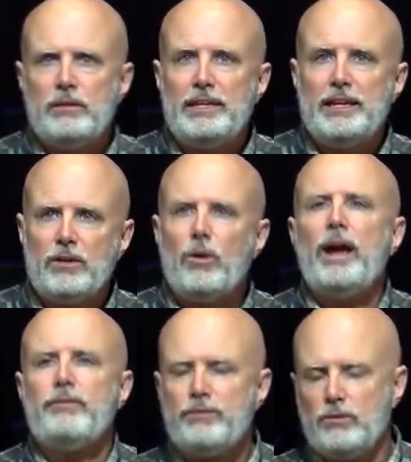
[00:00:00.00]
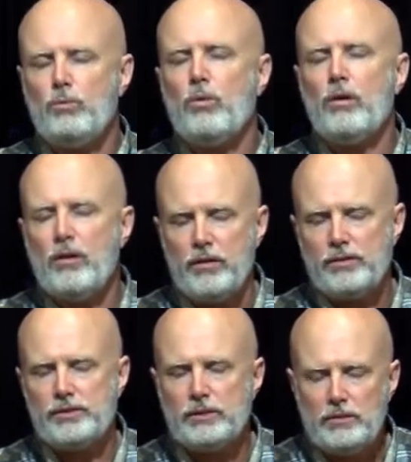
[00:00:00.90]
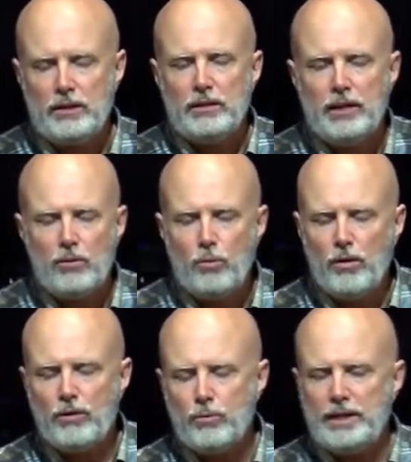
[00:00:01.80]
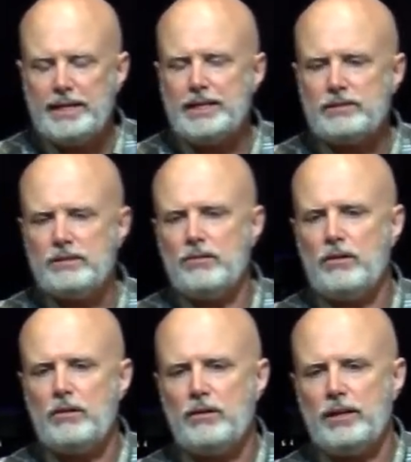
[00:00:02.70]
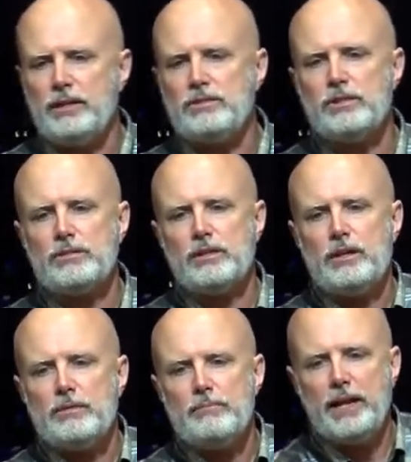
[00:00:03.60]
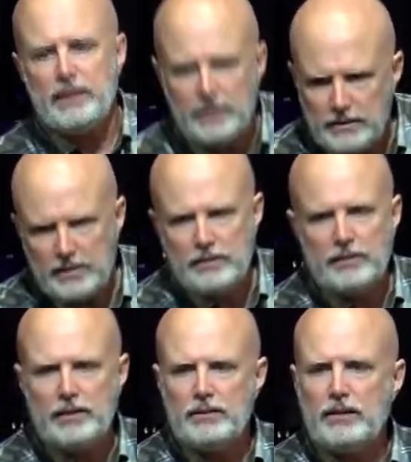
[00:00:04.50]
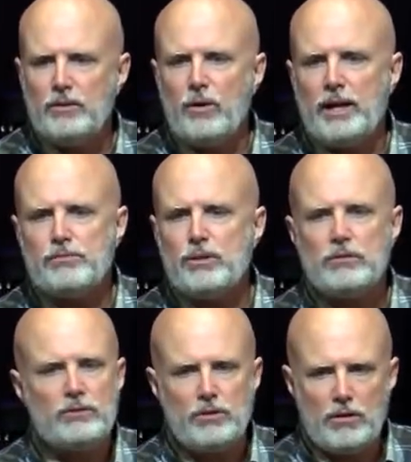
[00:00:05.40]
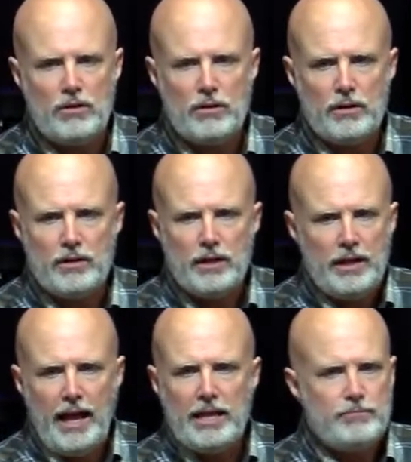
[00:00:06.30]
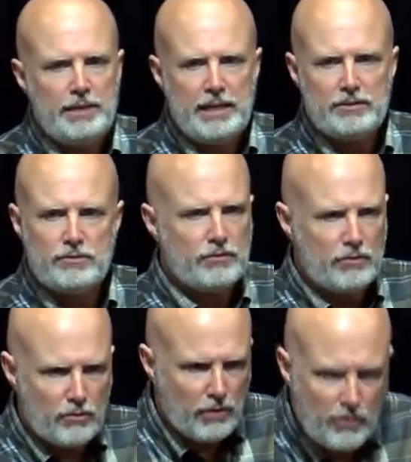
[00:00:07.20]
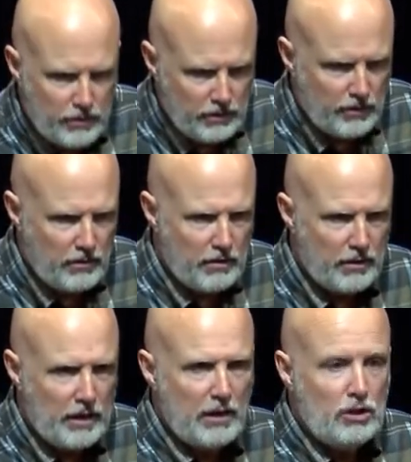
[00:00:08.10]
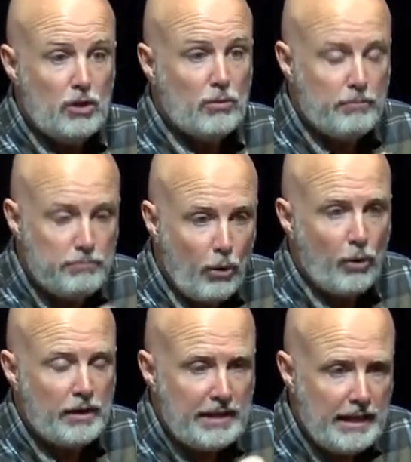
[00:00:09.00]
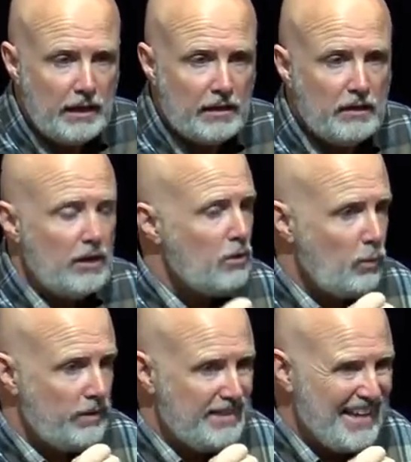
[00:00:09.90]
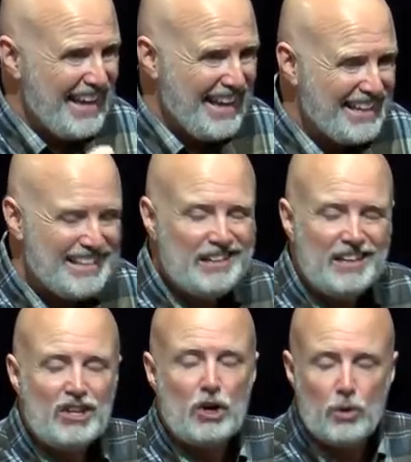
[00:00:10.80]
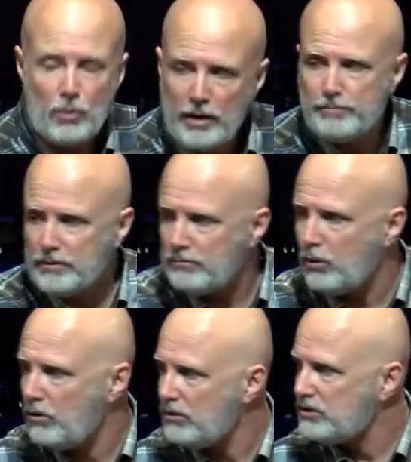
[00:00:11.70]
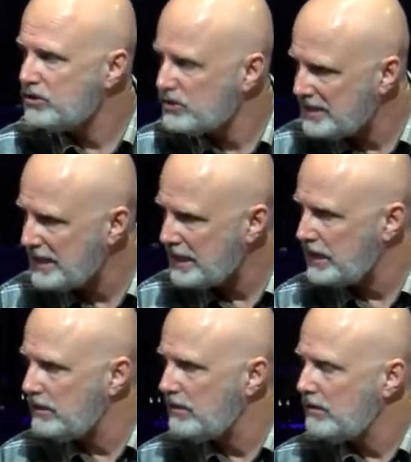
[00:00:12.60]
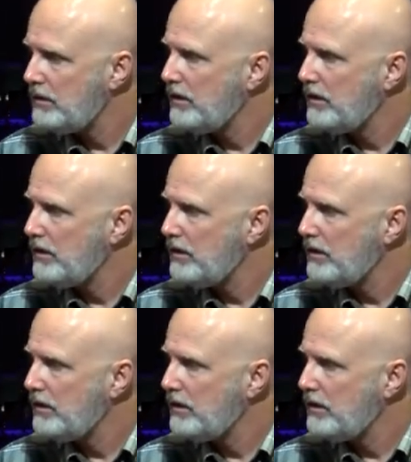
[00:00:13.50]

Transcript: the engrafted word. See, that word, when it gets in your heart, it just, man, it it, it grabs onto your heart and it begins to grow in your heart. You were born again with the incorruptible seed